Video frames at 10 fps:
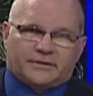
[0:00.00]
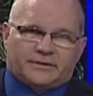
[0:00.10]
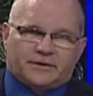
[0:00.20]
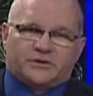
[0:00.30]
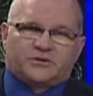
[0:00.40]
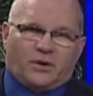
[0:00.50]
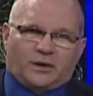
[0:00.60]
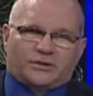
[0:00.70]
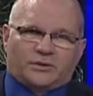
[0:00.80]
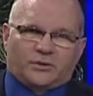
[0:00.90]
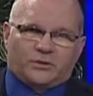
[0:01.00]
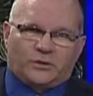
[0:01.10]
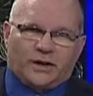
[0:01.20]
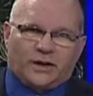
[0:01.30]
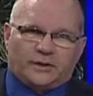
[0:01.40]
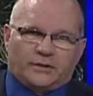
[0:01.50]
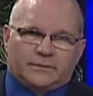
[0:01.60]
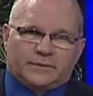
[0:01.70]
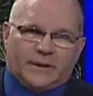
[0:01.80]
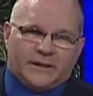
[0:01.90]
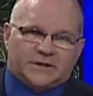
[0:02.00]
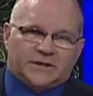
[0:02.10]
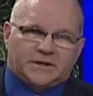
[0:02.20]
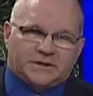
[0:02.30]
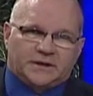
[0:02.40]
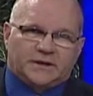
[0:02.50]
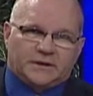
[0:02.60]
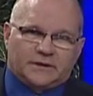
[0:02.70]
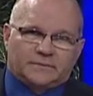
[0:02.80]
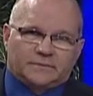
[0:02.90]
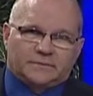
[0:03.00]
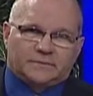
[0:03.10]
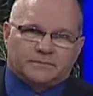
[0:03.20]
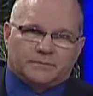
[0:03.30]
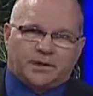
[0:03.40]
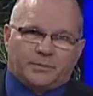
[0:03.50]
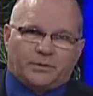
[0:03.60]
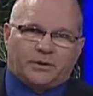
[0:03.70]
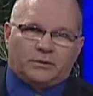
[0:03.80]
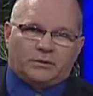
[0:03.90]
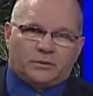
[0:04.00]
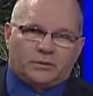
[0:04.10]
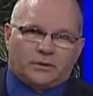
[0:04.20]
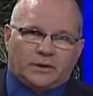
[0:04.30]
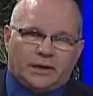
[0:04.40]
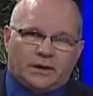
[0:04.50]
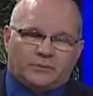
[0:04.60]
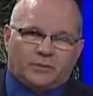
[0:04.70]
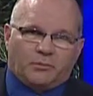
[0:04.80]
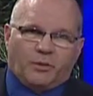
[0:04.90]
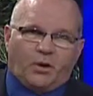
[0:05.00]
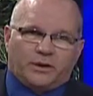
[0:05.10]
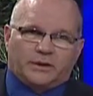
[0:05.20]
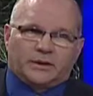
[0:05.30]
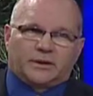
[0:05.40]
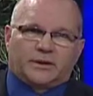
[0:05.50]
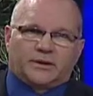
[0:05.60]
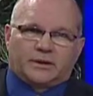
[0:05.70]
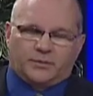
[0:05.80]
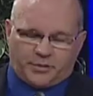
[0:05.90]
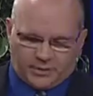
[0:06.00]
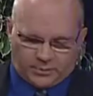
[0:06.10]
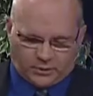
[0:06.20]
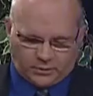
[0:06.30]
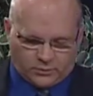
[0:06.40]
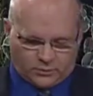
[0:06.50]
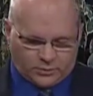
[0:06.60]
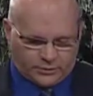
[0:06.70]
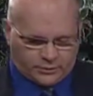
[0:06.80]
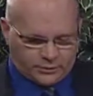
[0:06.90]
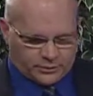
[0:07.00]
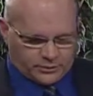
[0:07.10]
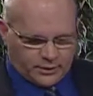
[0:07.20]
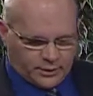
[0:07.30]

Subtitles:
She's drunk the Kool-Aid, and she is killing people and promoting the killing of people with her